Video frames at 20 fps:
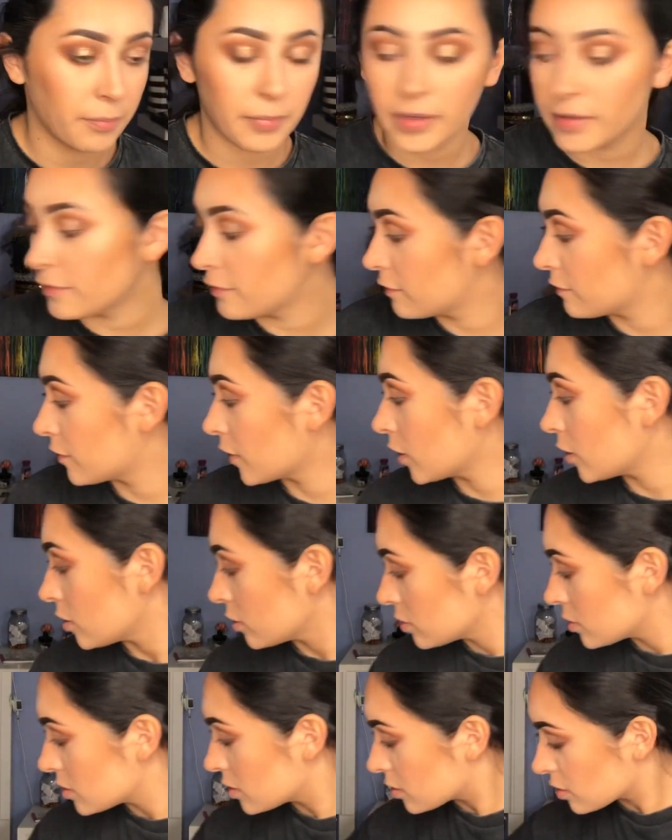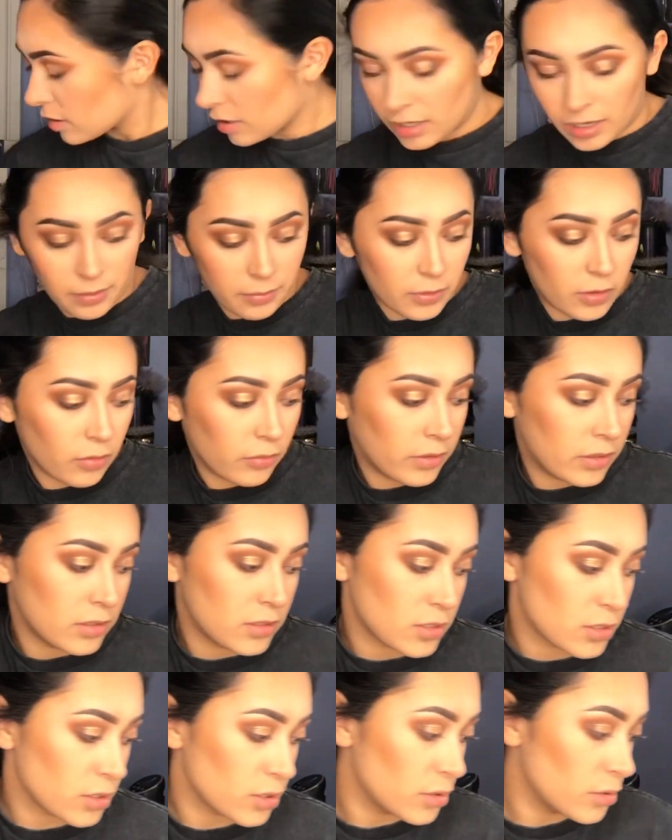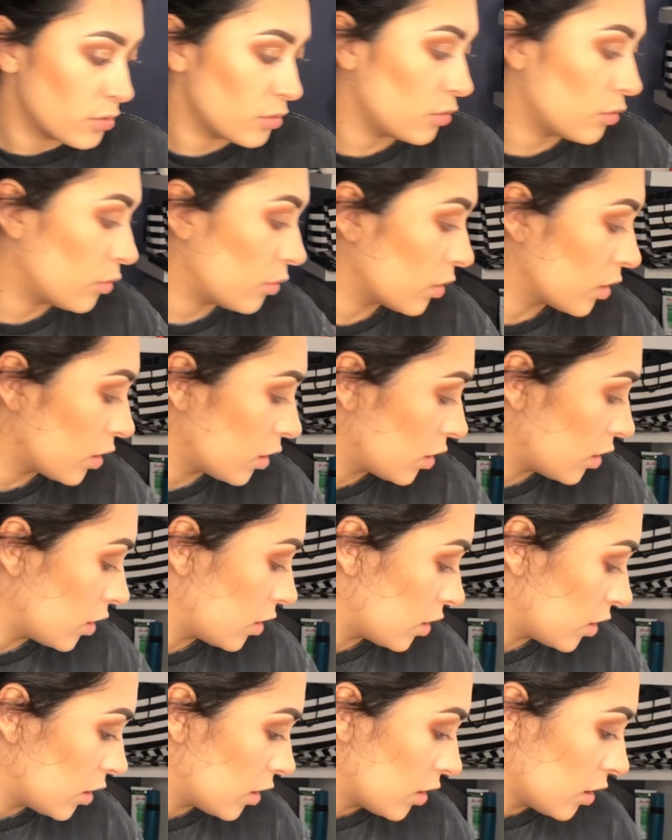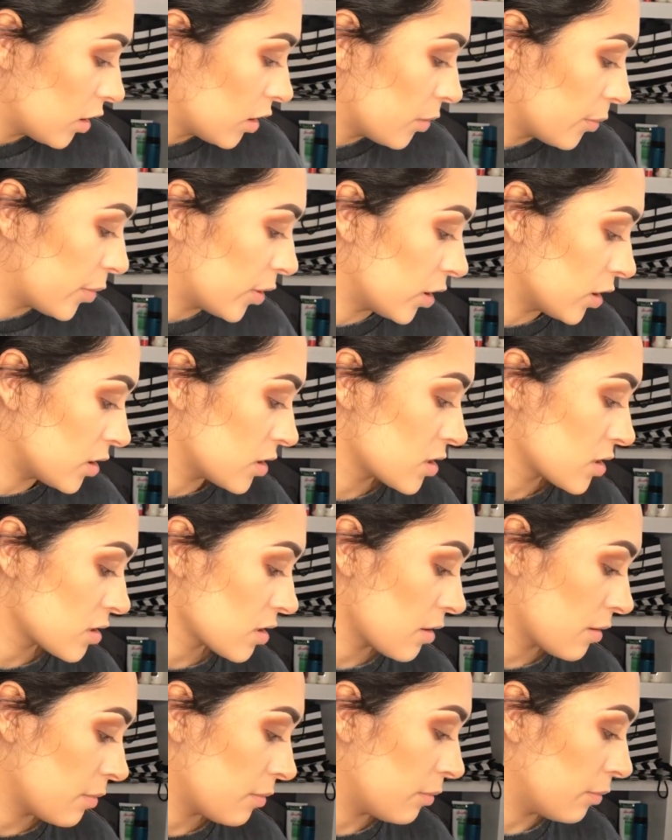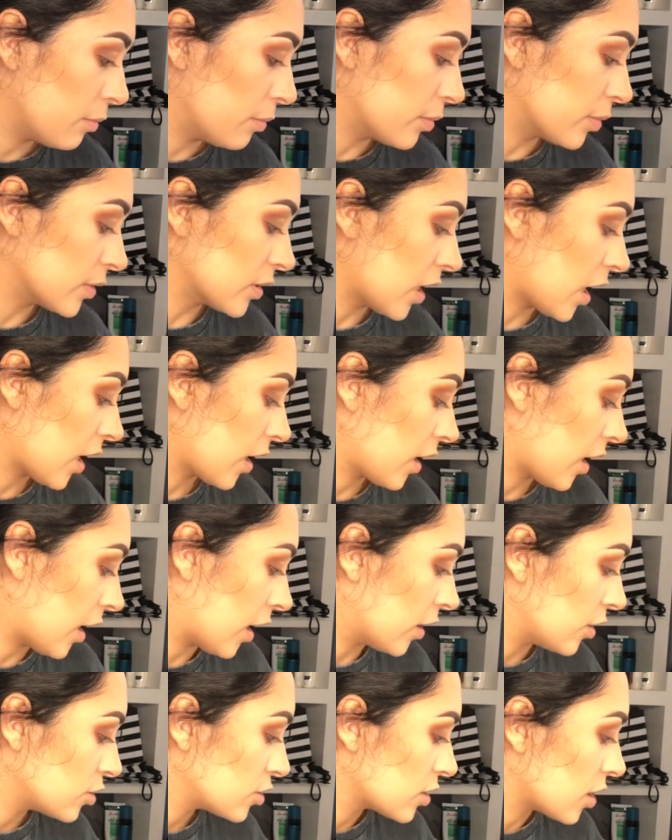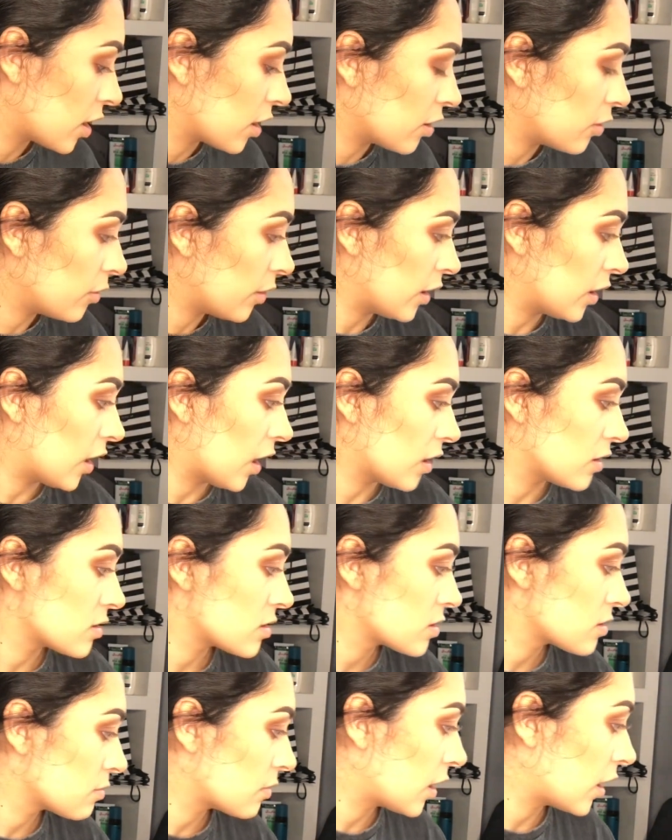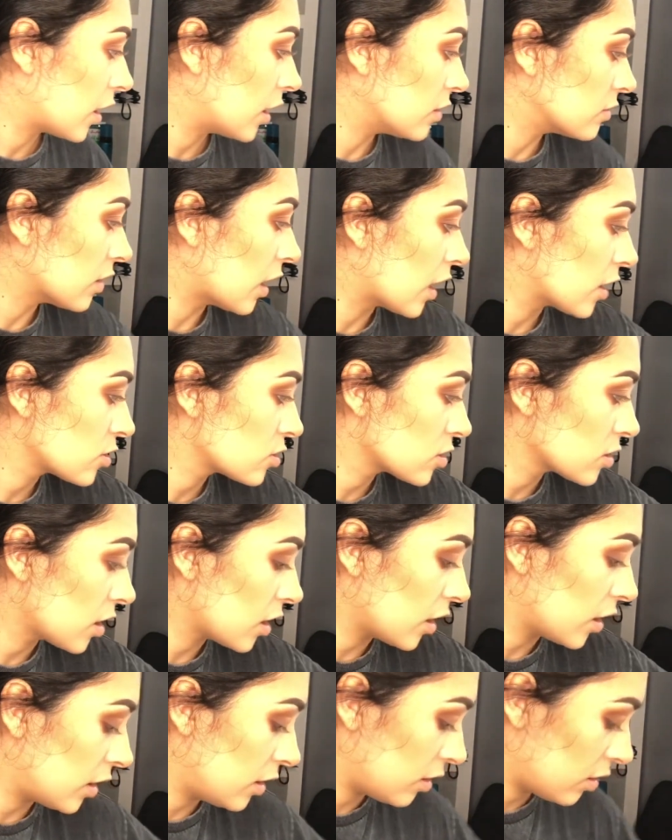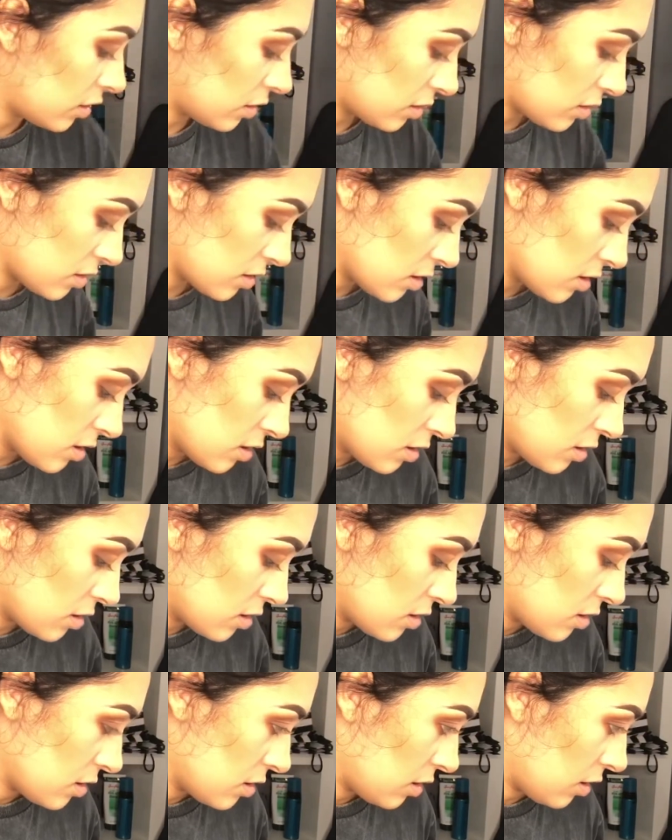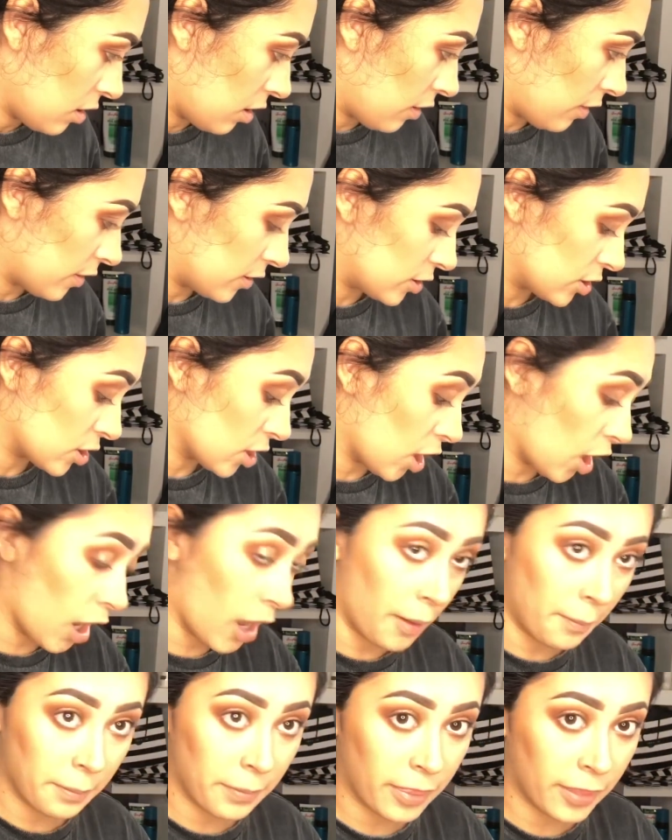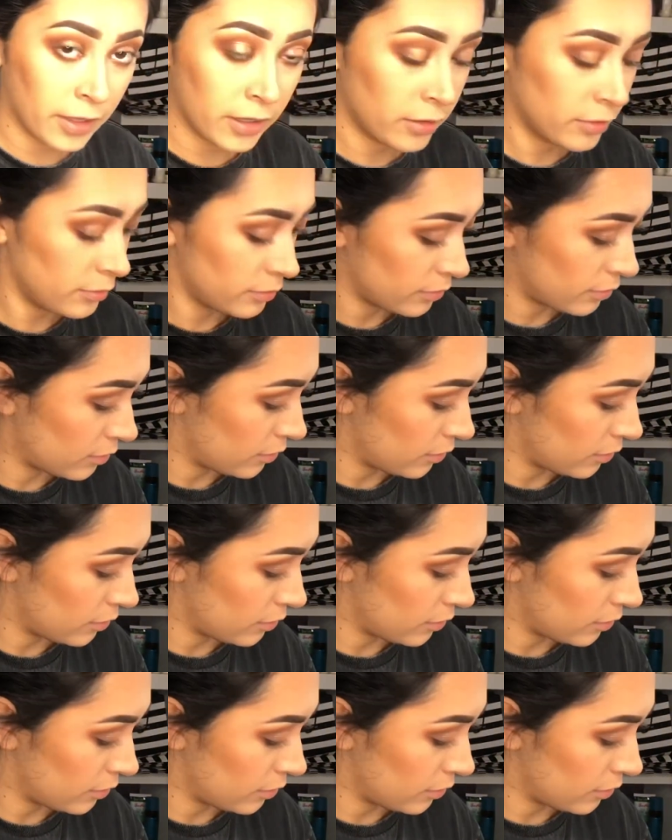But first I'm going to put some black eyeshadow against my lash line on the top though.